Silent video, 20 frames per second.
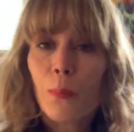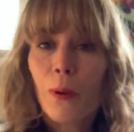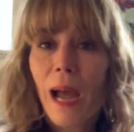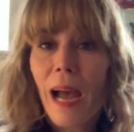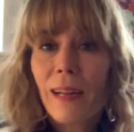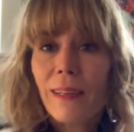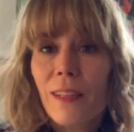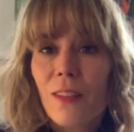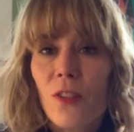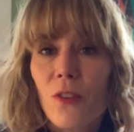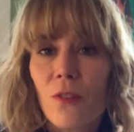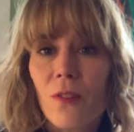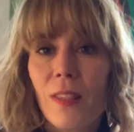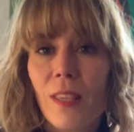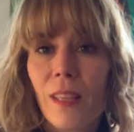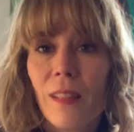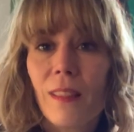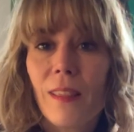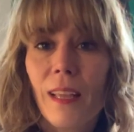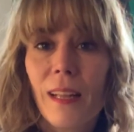practice your
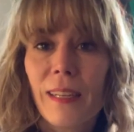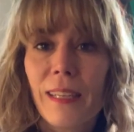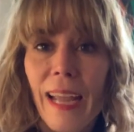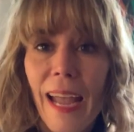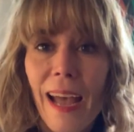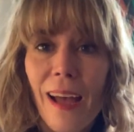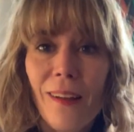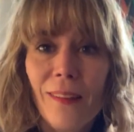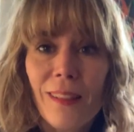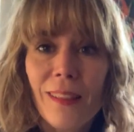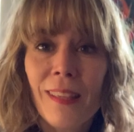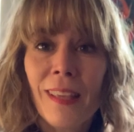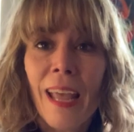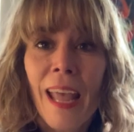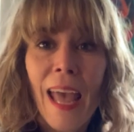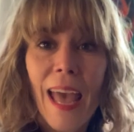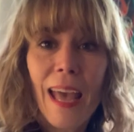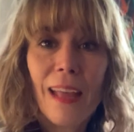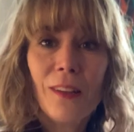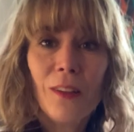sits and downs
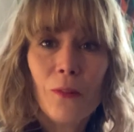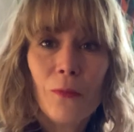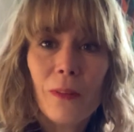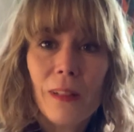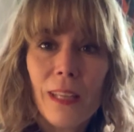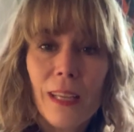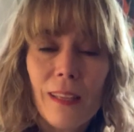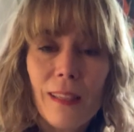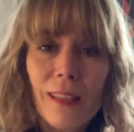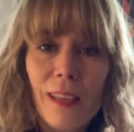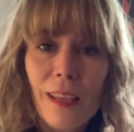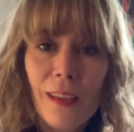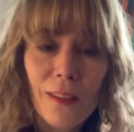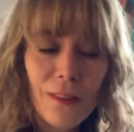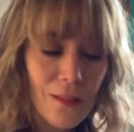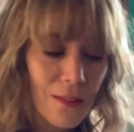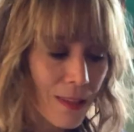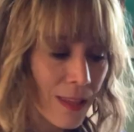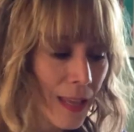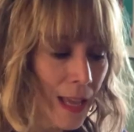and your release
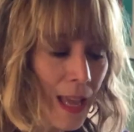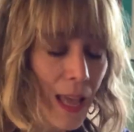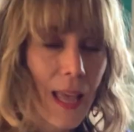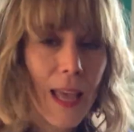cues,